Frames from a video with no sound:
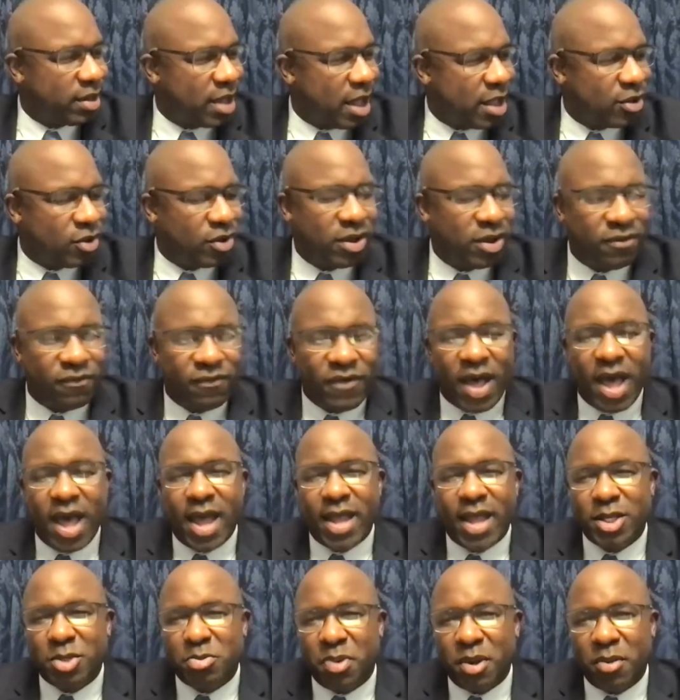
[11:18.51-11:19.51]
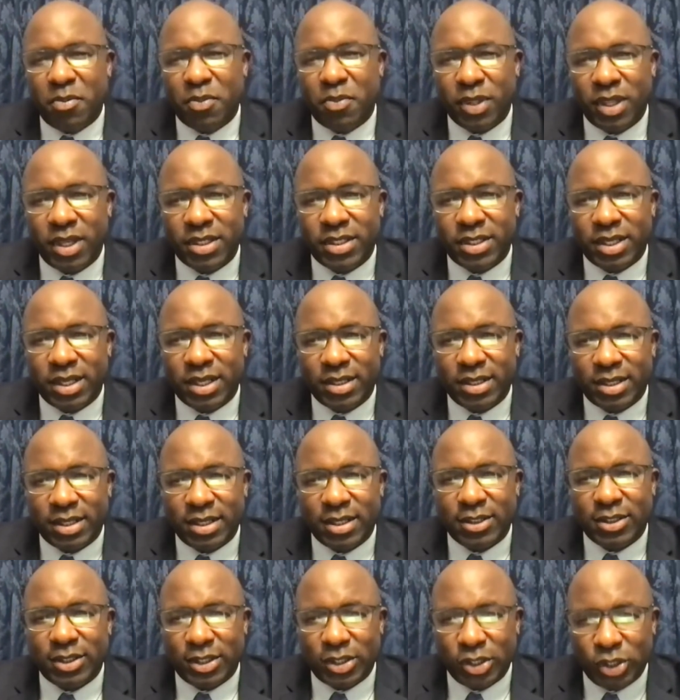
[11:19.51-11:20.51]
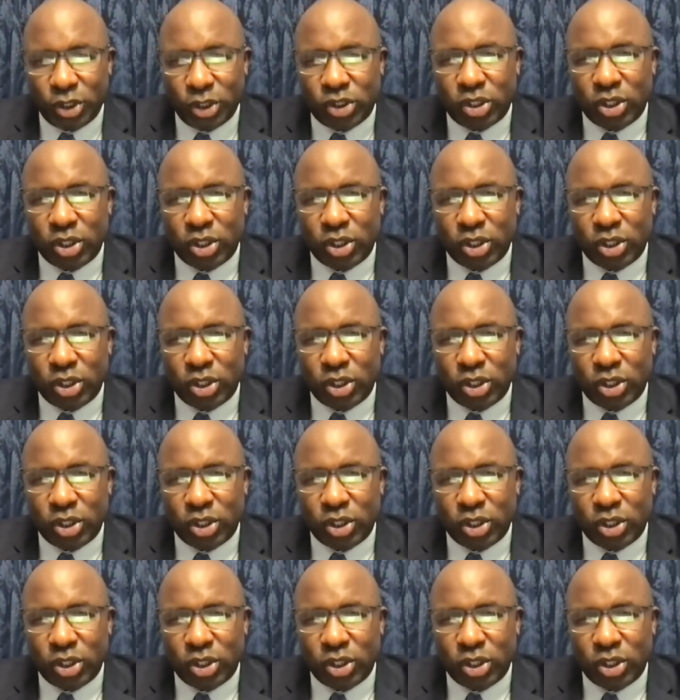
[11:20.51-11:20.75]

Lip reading: I don't advise people listening to this to